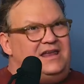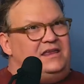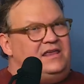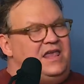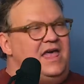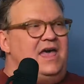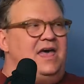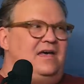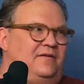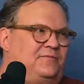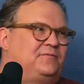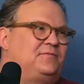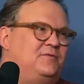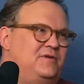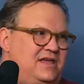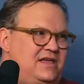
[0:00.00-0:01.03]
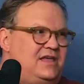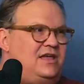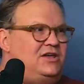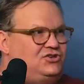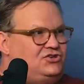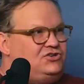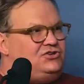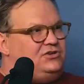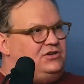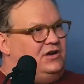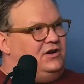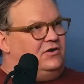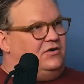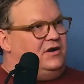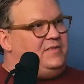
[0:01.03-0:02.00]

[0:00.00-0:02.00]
Yeah, free-ish. You know,